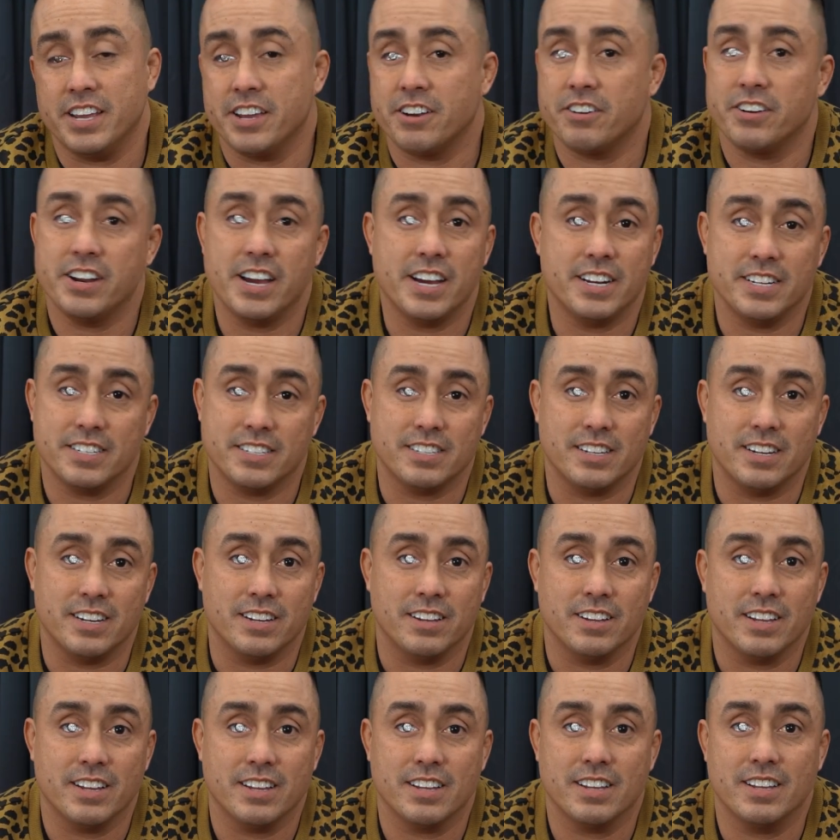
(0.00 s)
The internet is
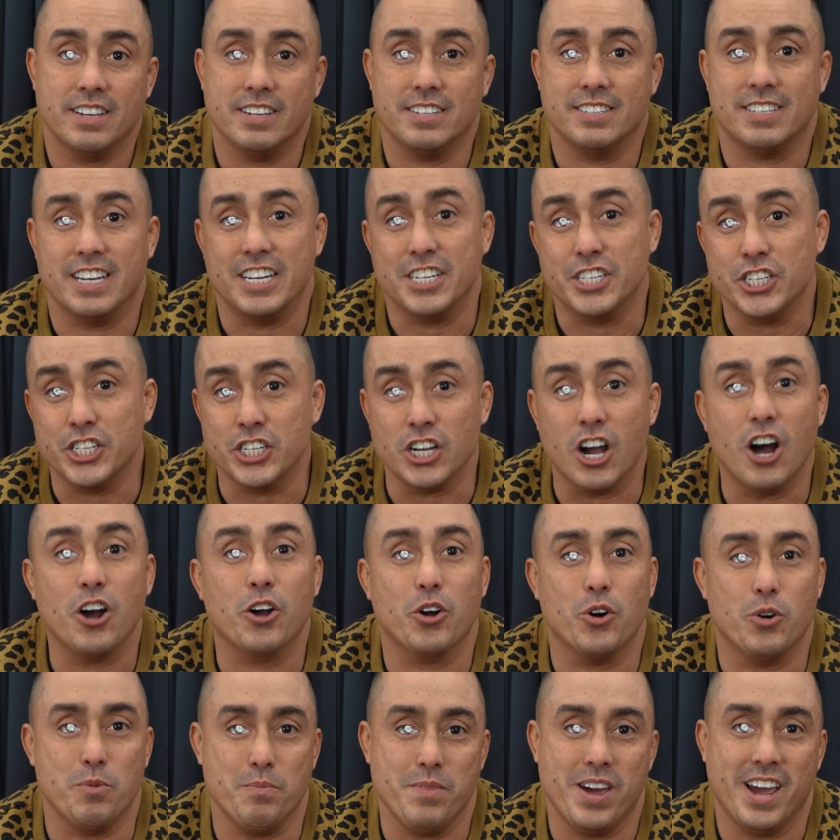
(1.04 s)
a
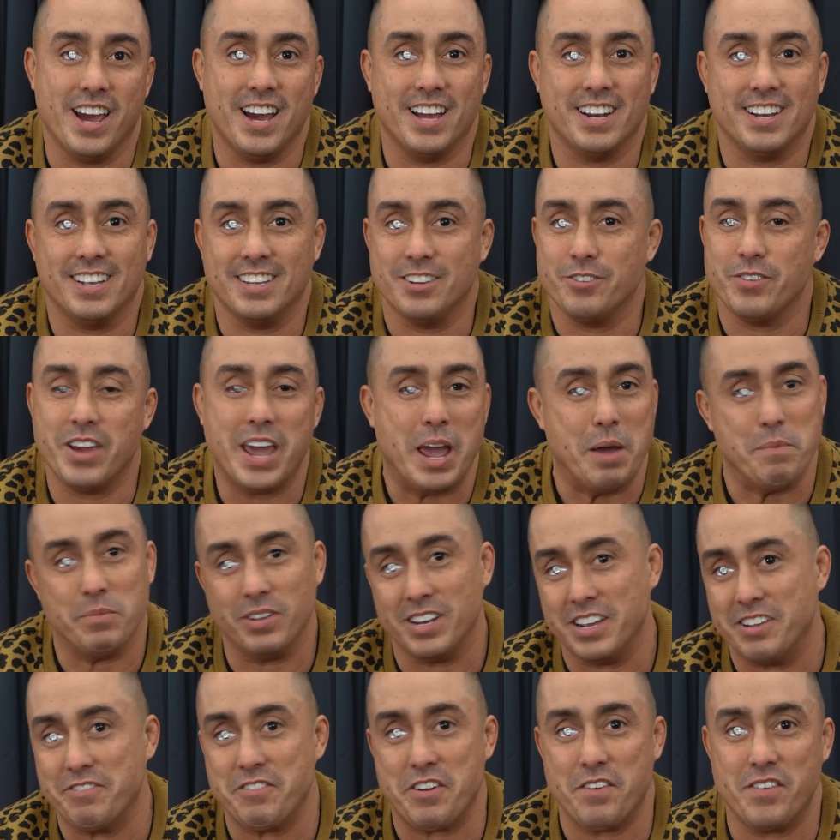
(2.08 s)
jungle, man, and you can't
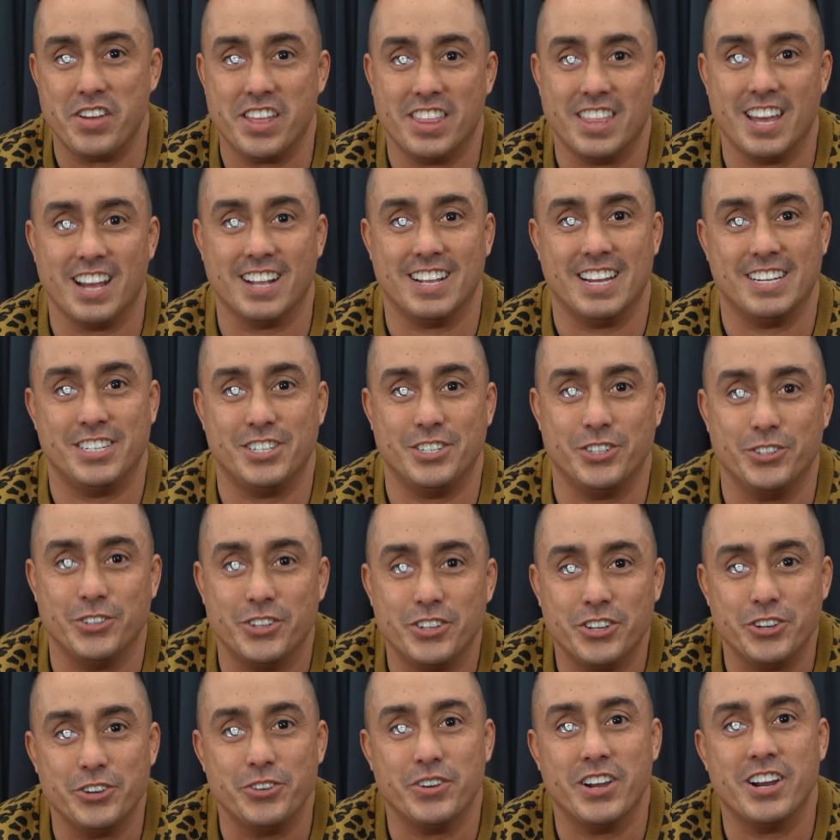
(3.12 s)
believe everything that
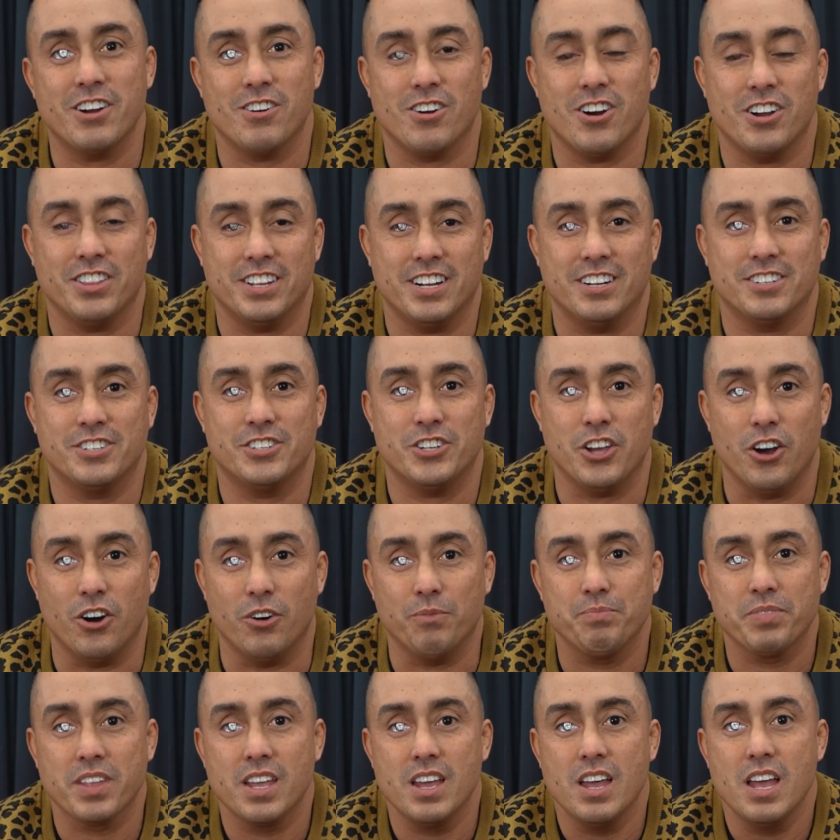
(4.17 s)
you hear on there.
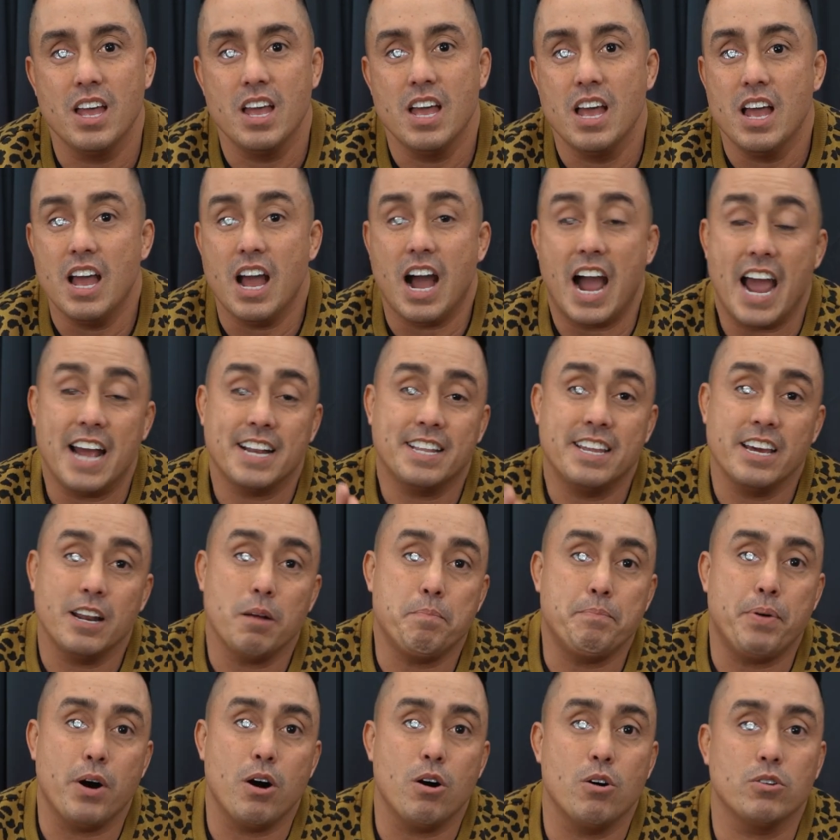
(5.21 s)
So I
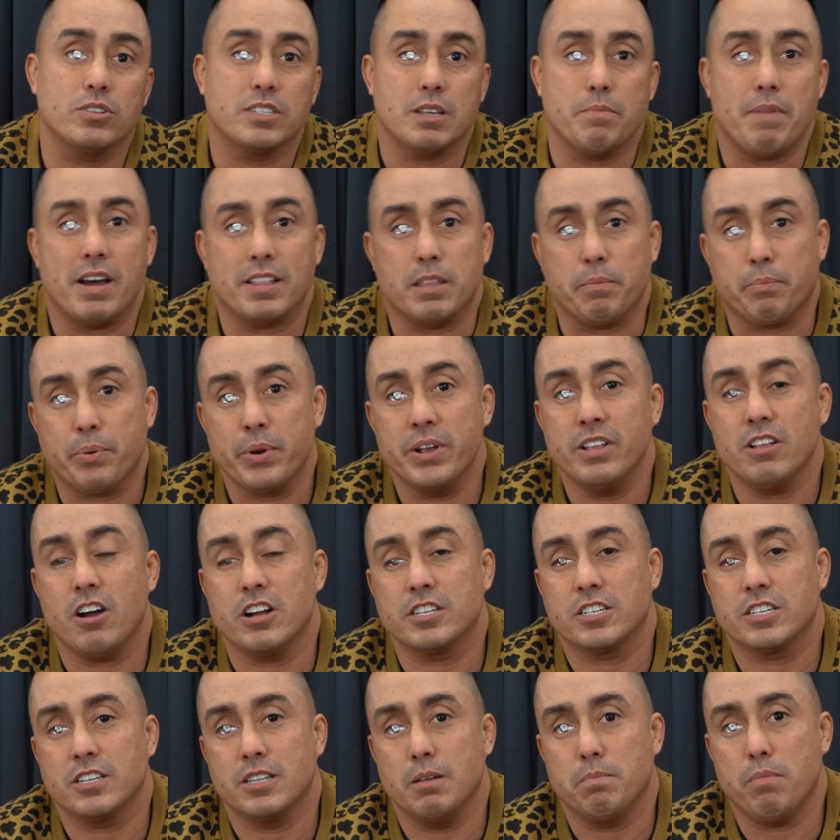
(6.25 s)
did a post about the
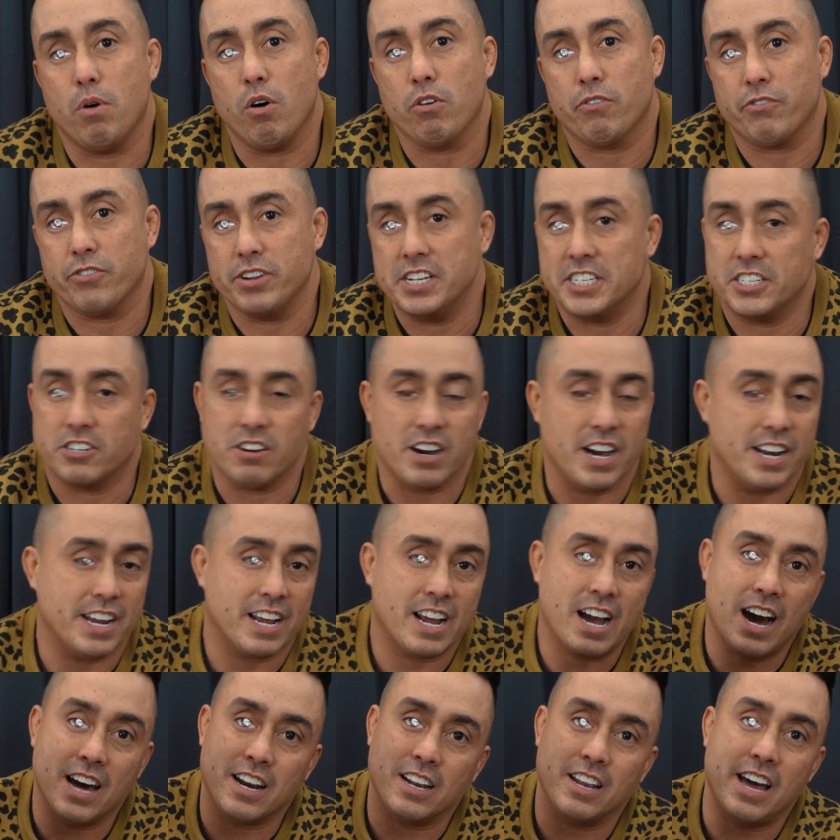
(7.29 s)
pre-launch of the bulk freeze dried.
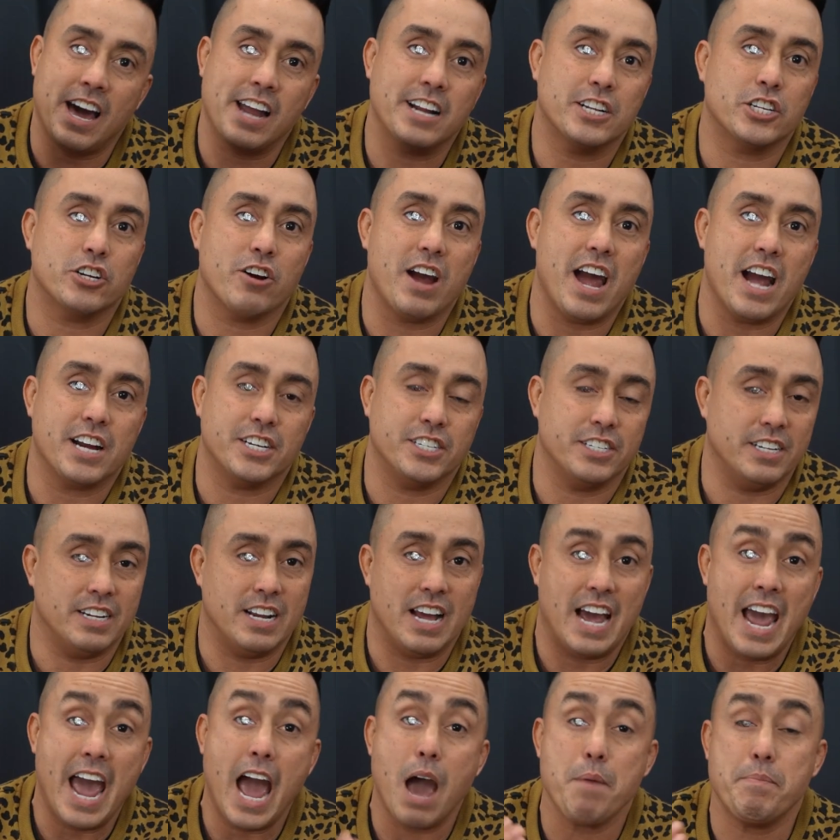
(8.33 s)
It caught a lot of traction.
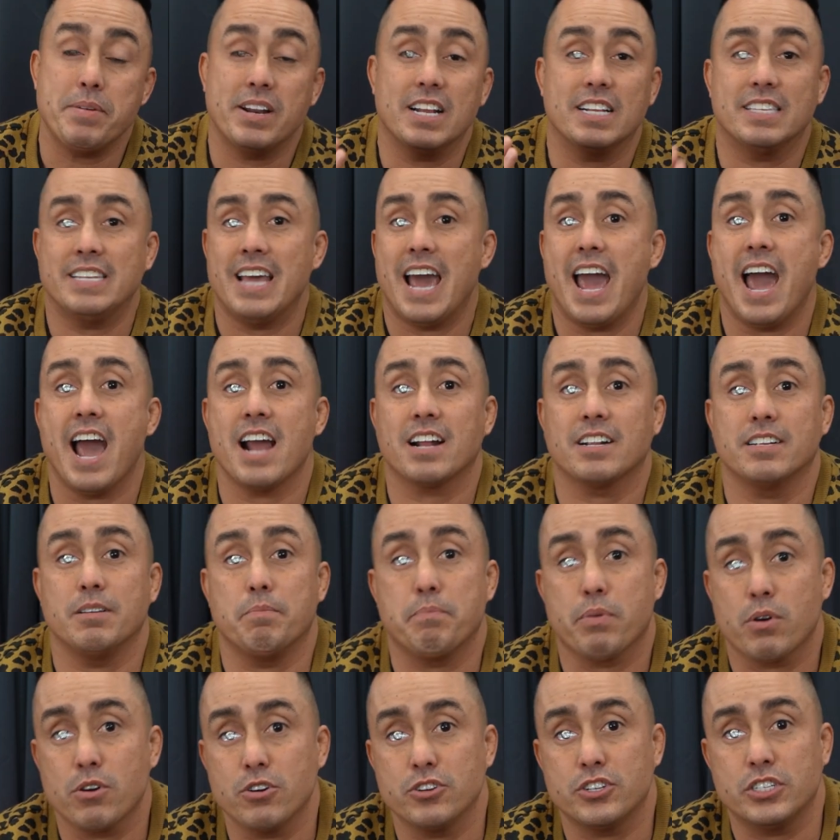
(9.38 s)
I happened to tag the
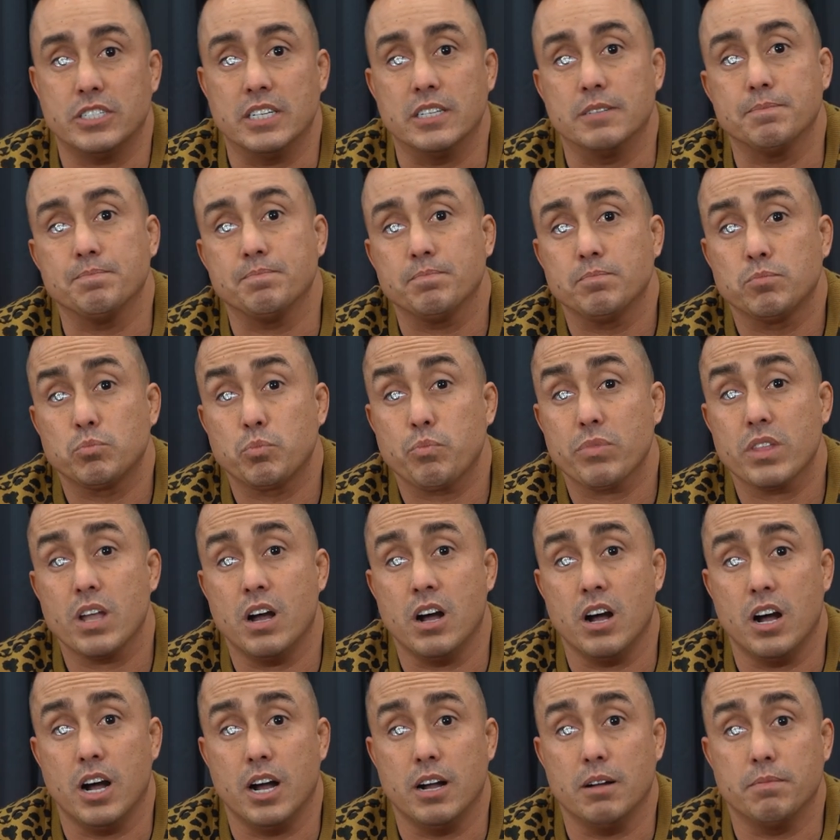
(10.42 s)
person
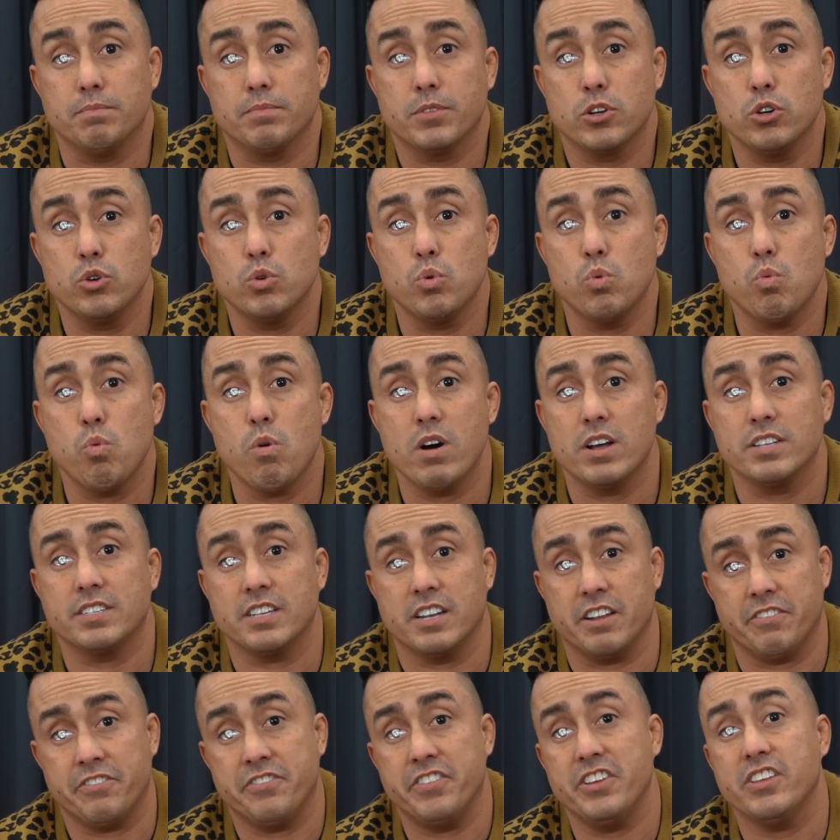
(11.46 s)
who was
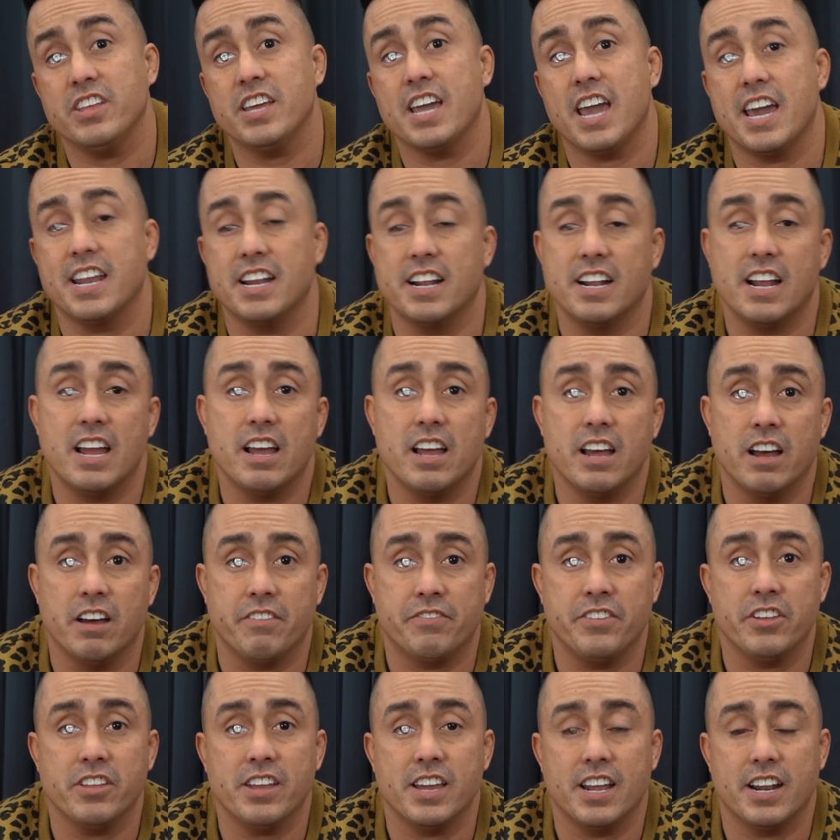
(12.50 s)
an affiliate
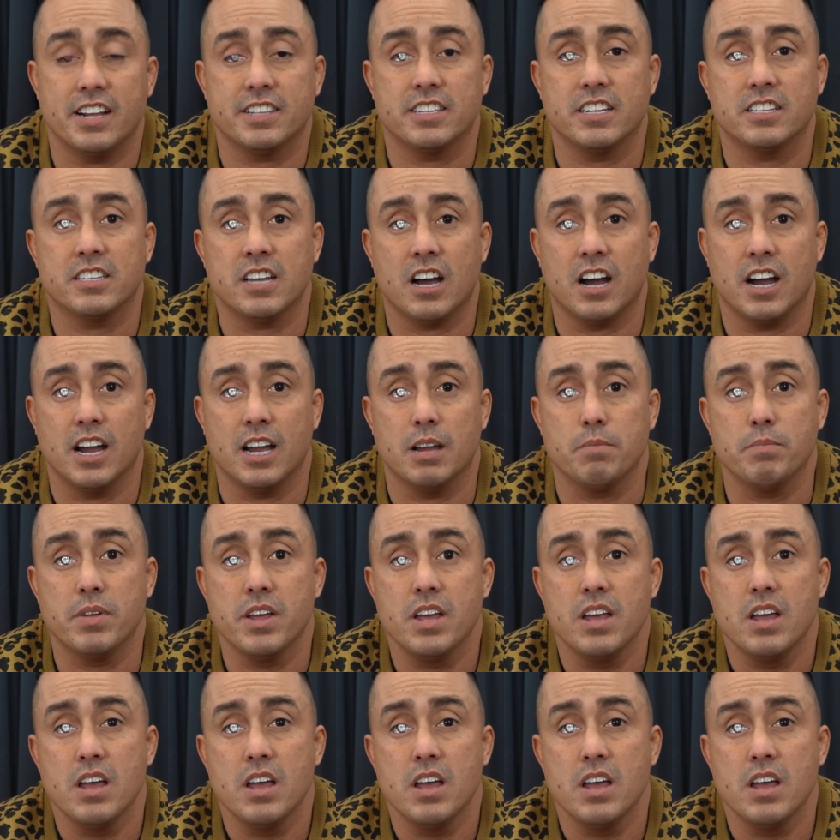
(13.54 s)
at the time